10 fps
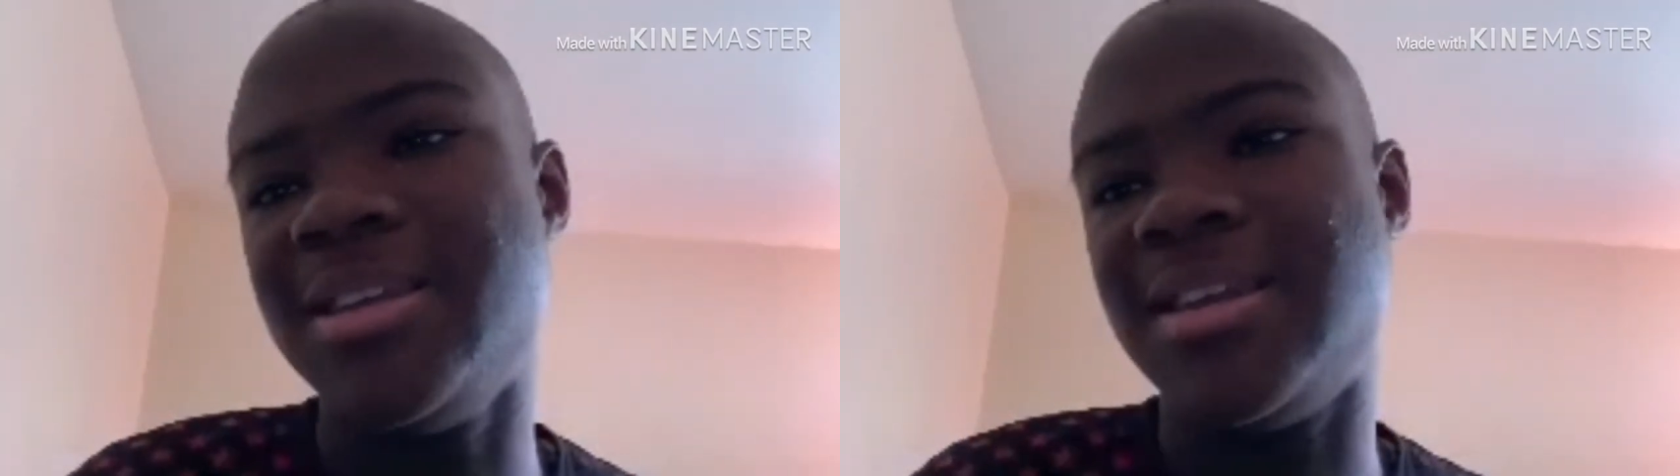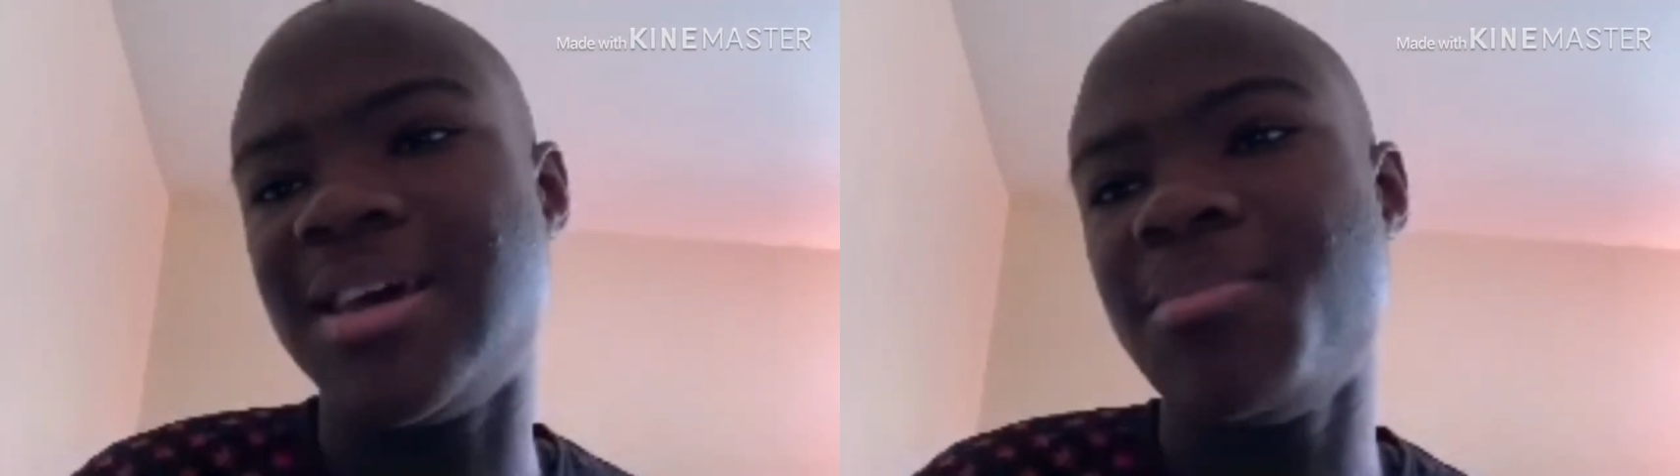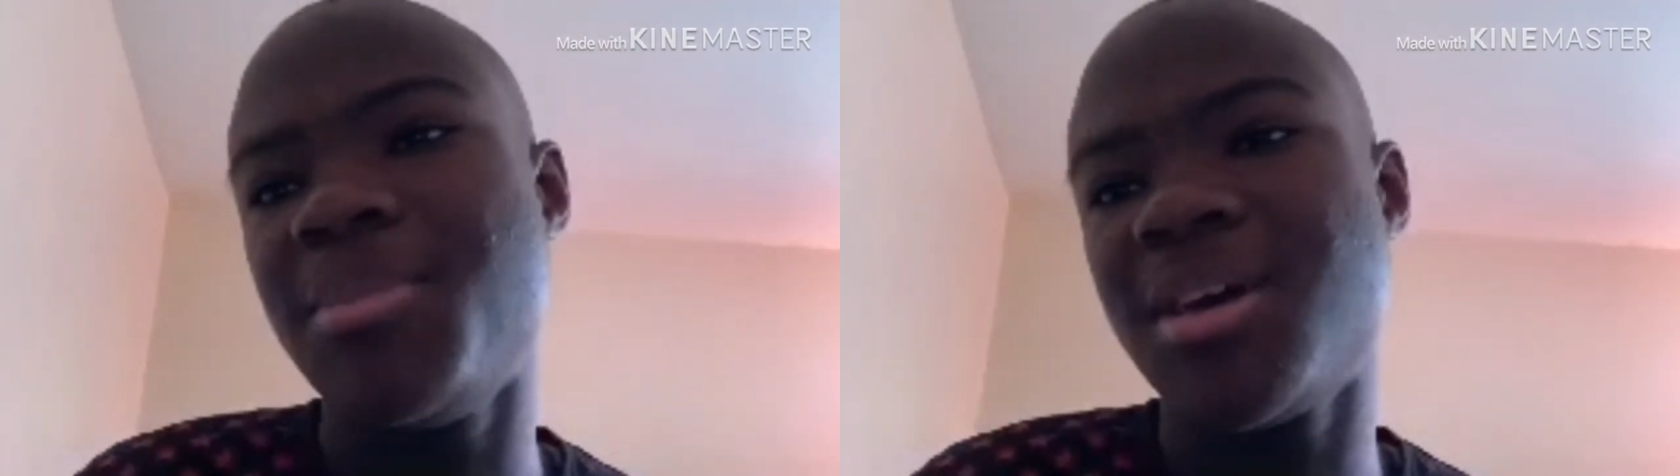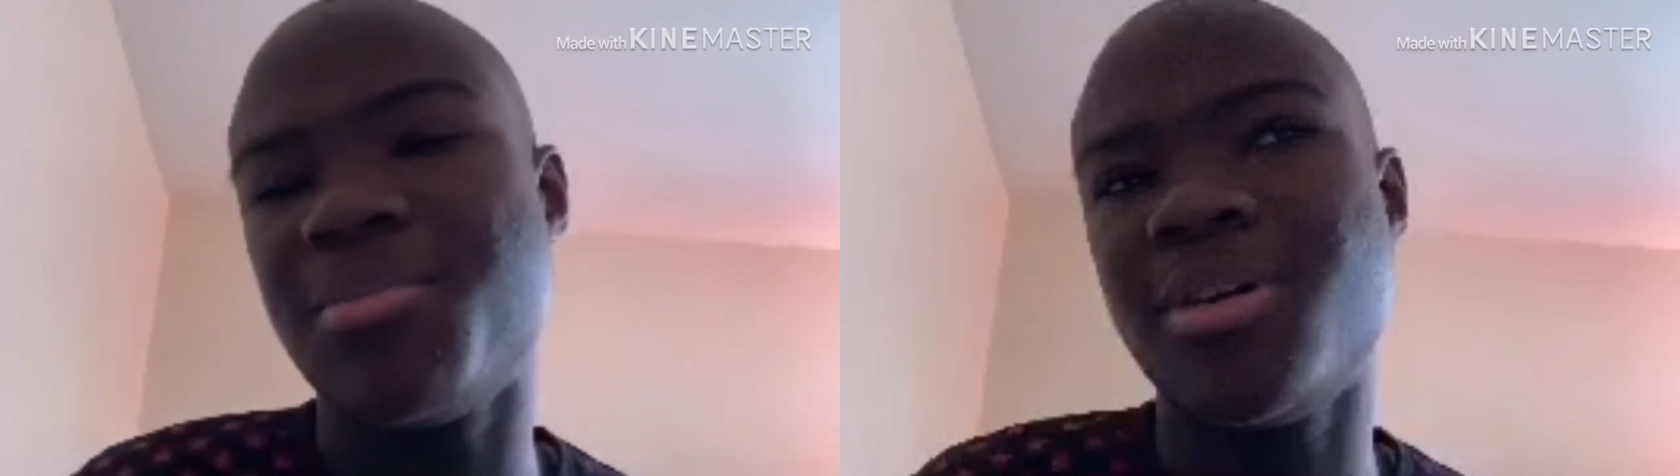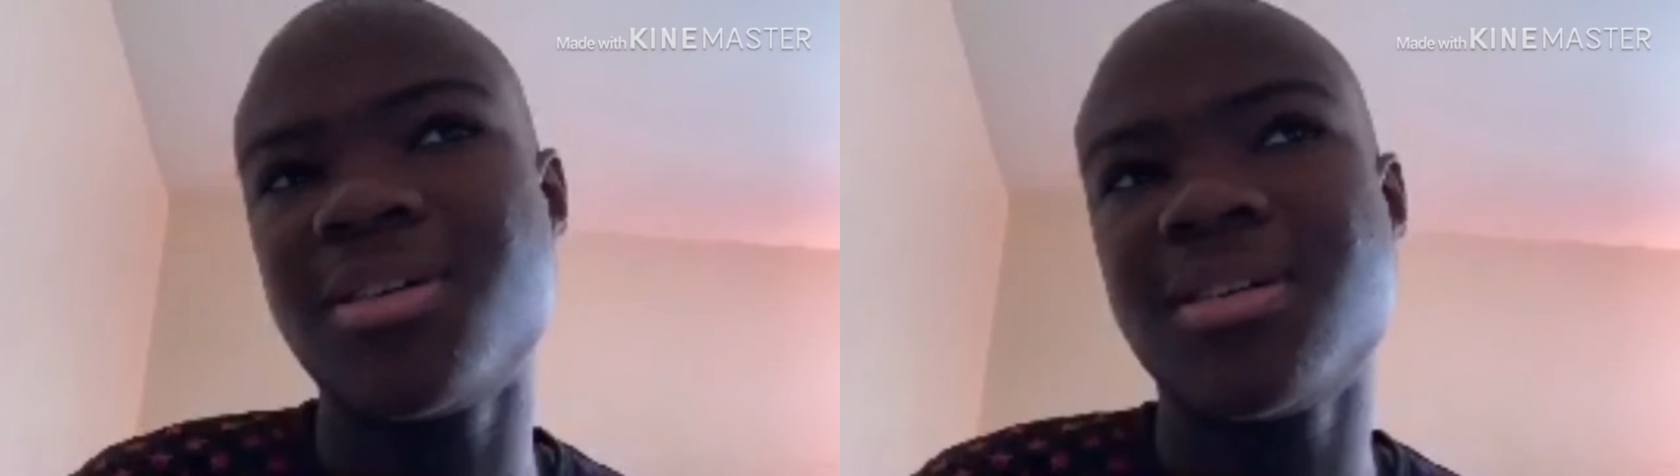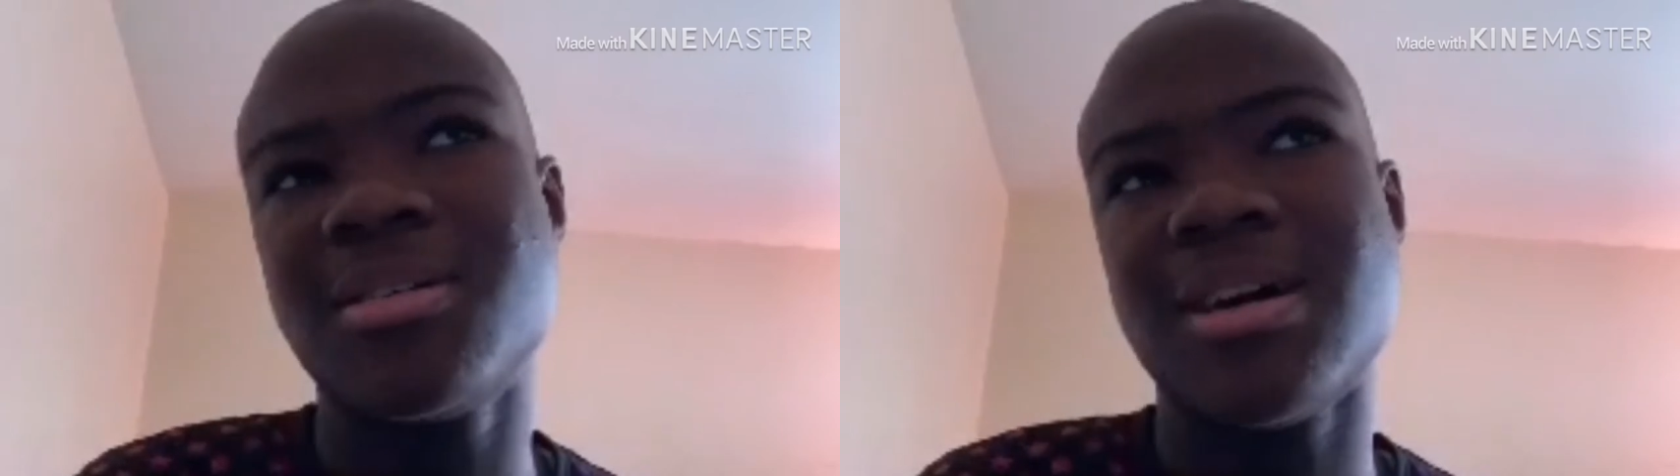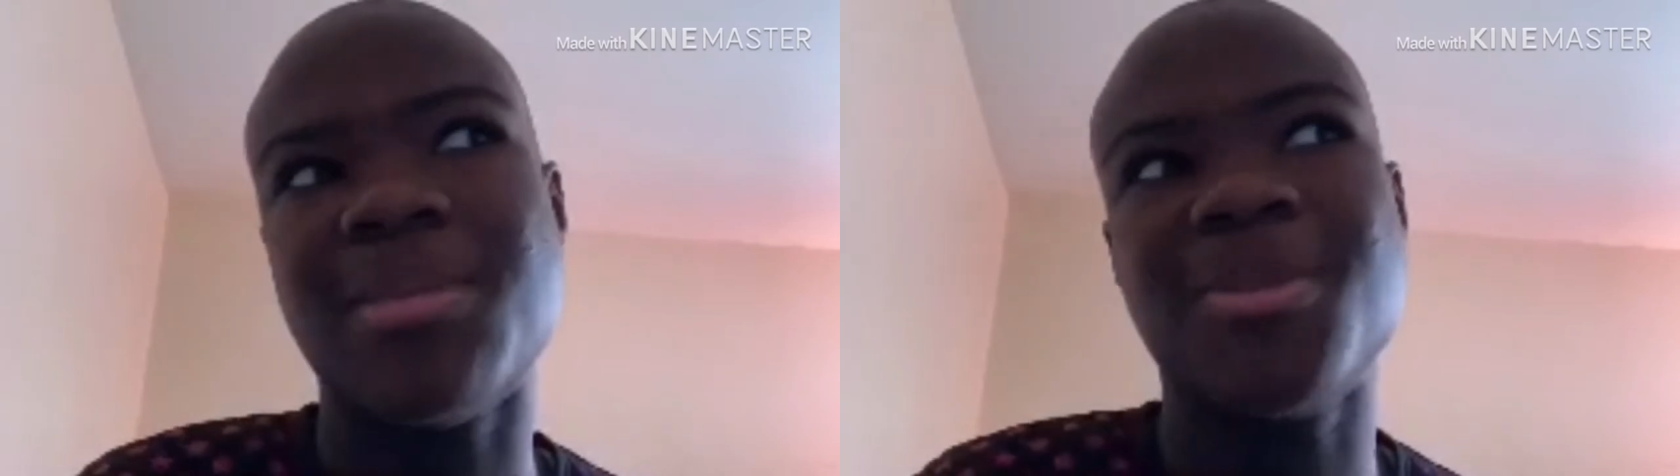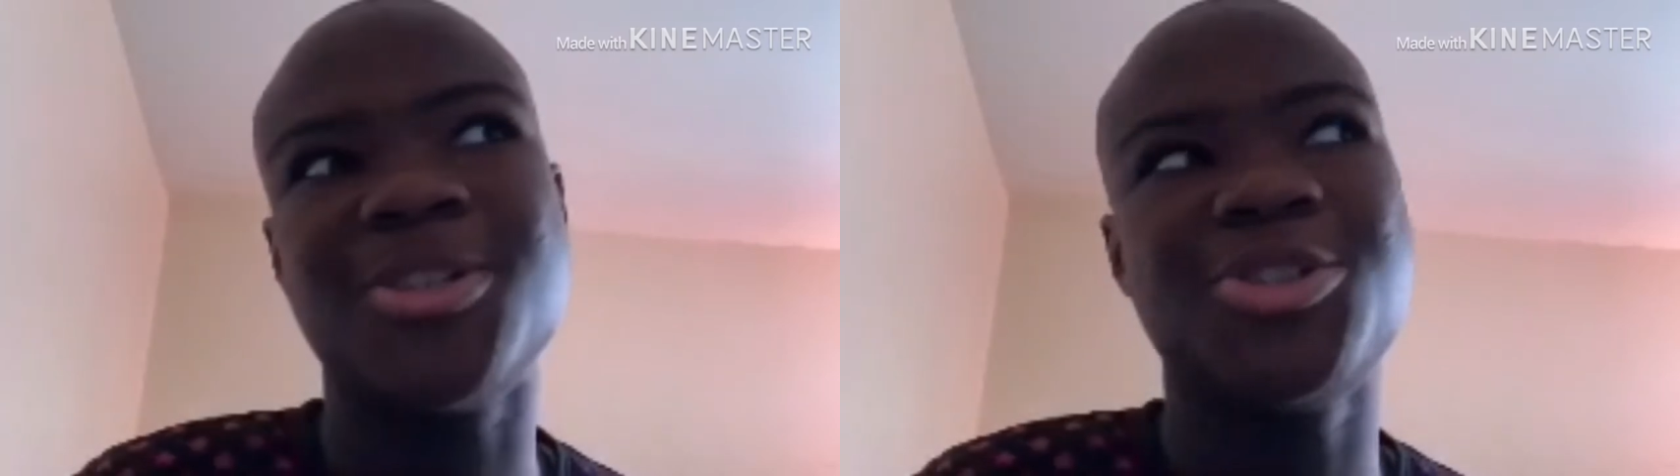did make a book.
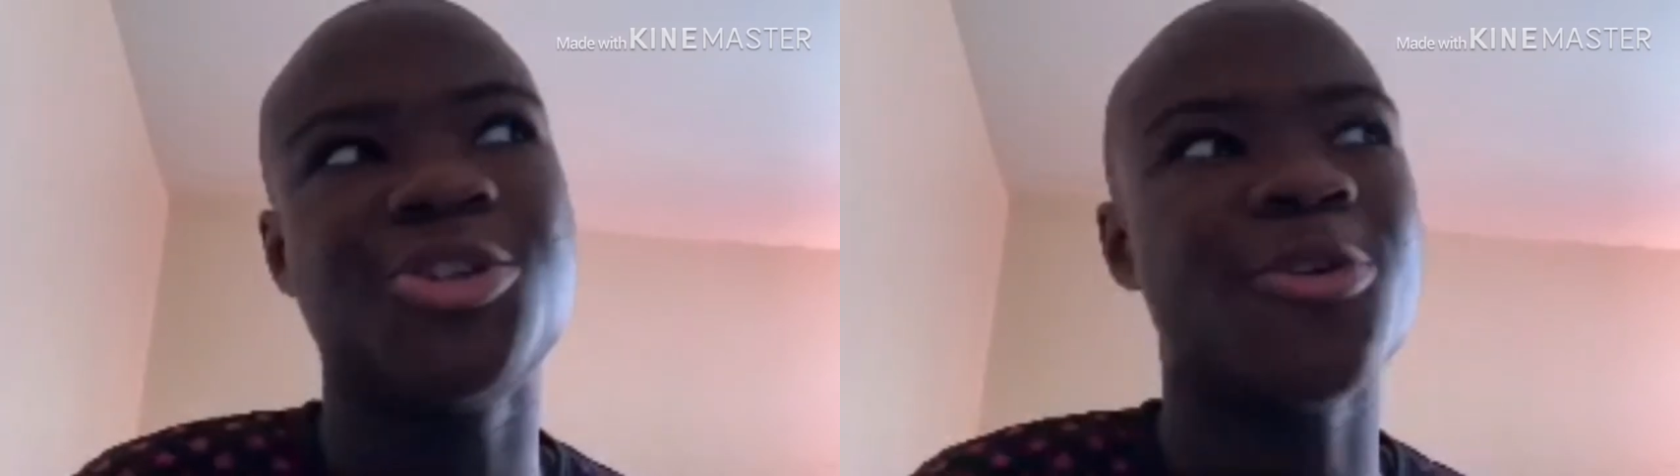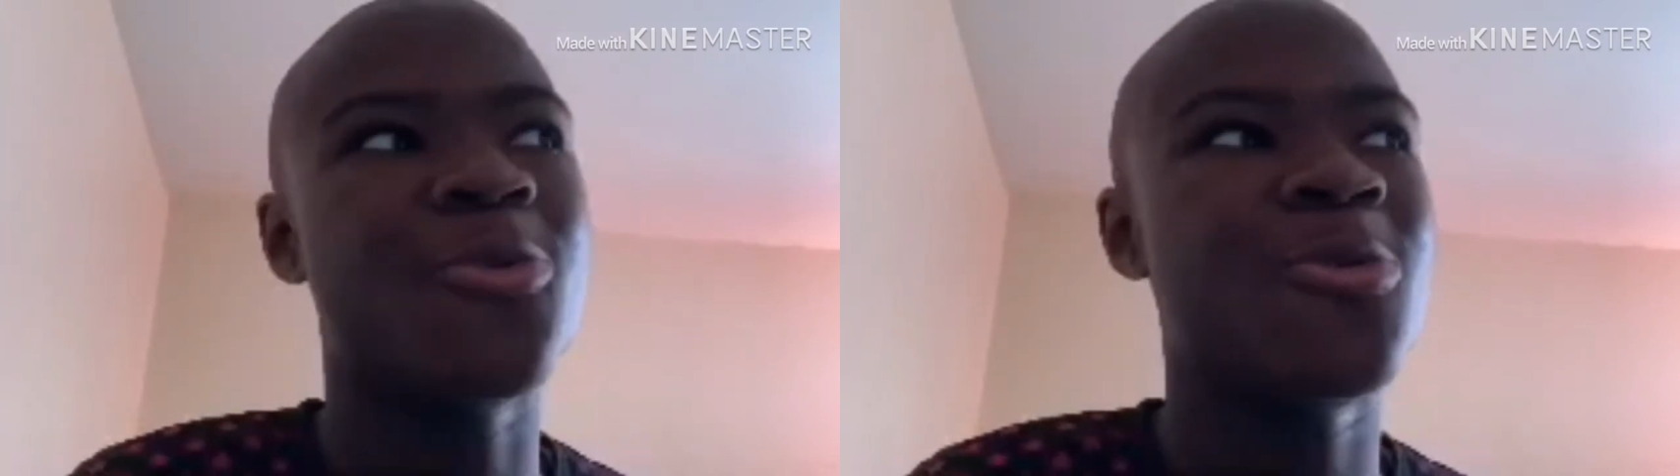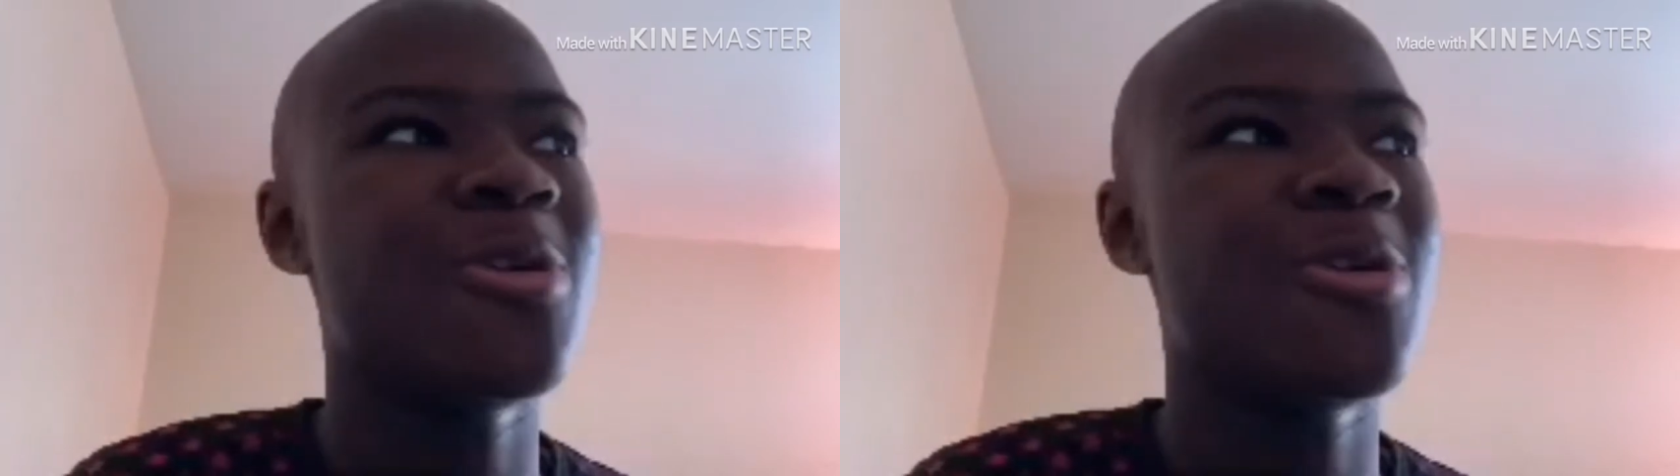I'm not sure.